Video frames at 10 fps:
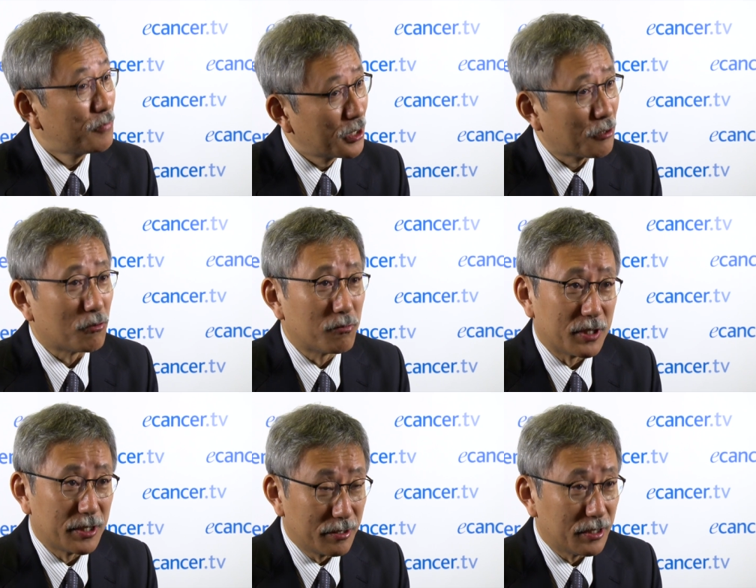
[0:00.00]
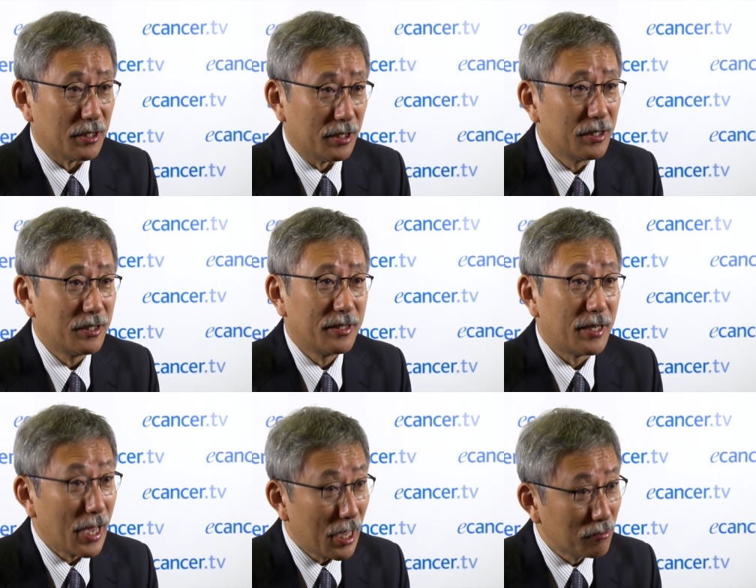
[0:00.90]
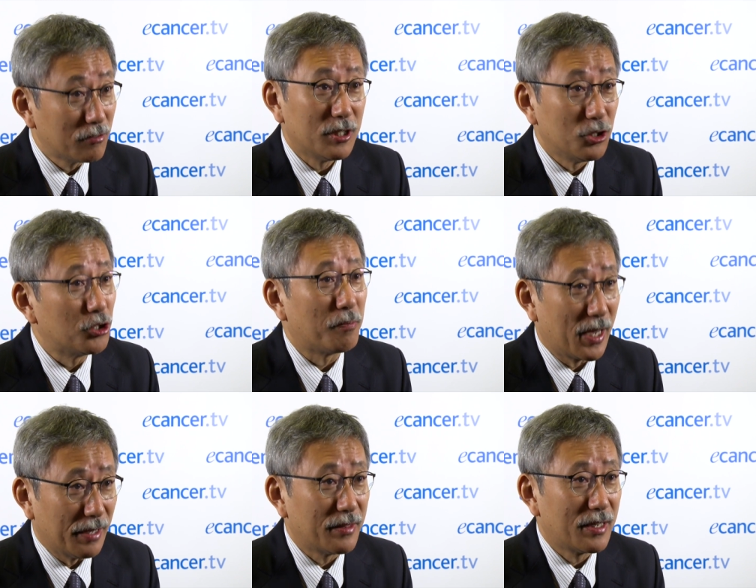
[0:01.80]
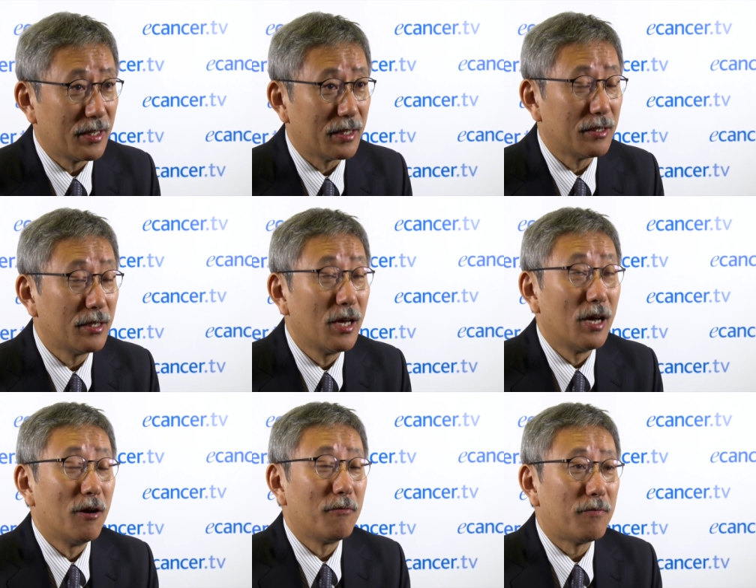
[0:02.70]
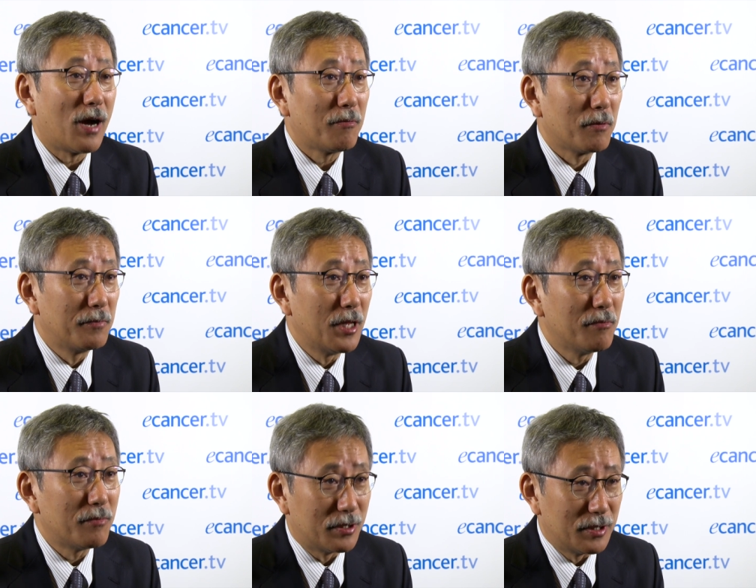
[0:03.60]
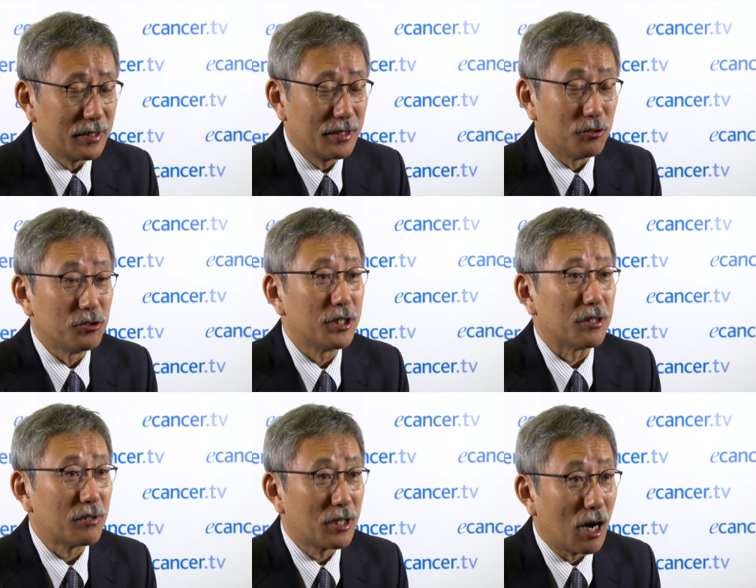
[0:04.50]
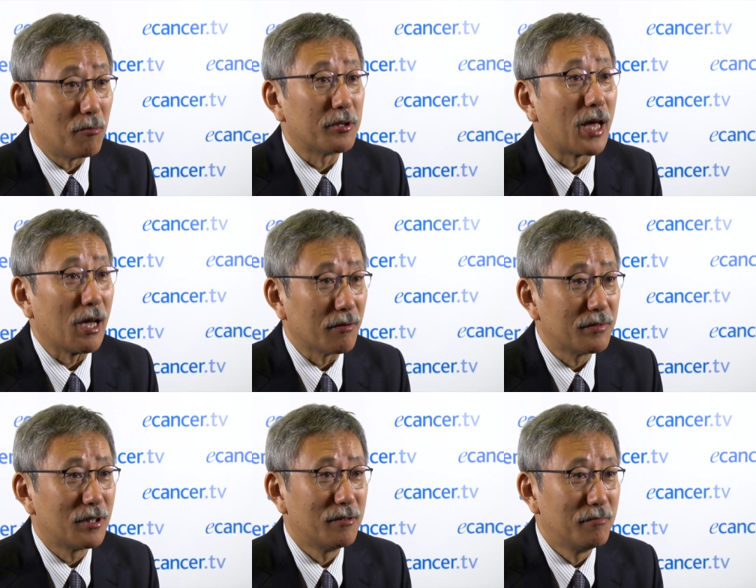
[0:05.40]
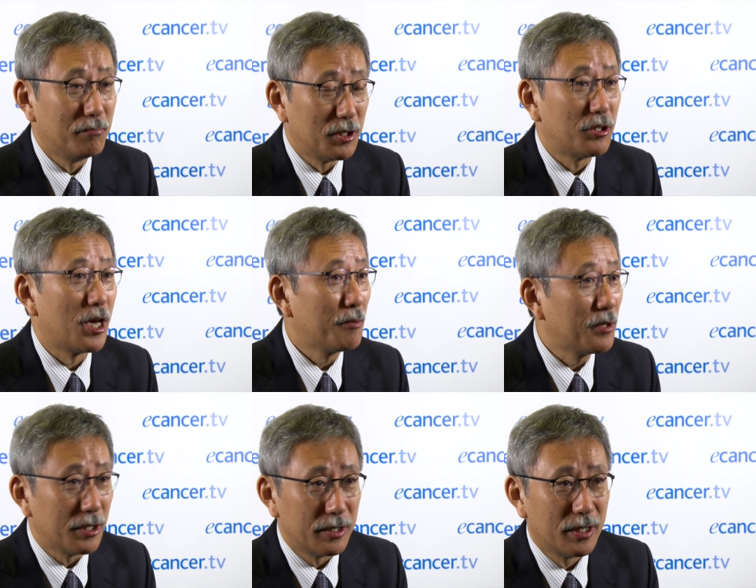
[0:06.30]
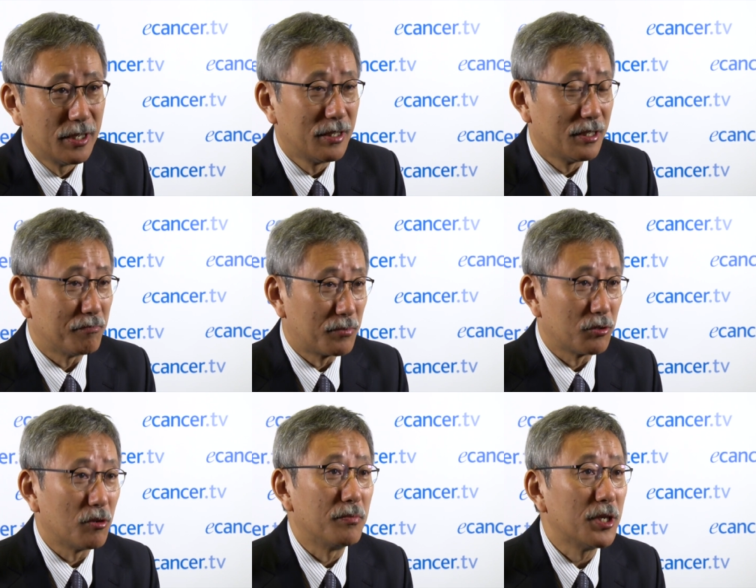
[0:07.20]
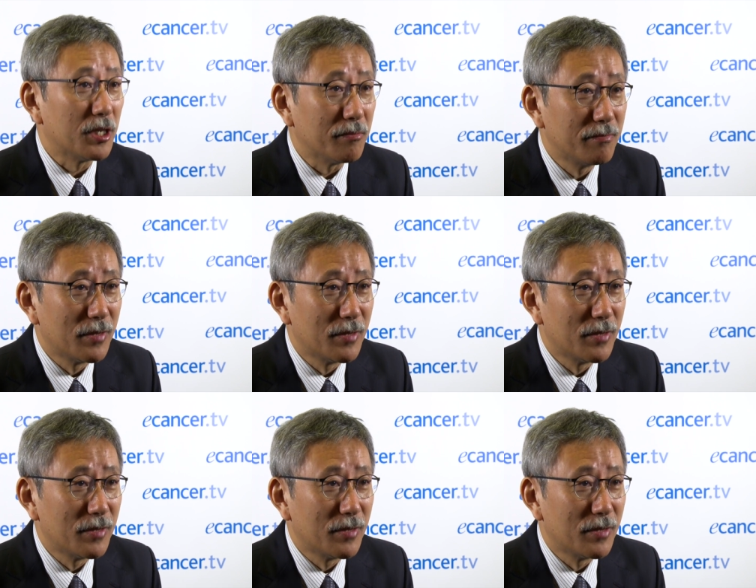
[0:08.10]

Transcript: vertical facility now in Japan, and five of them are using carbon ion, a bit heavier than proton beam.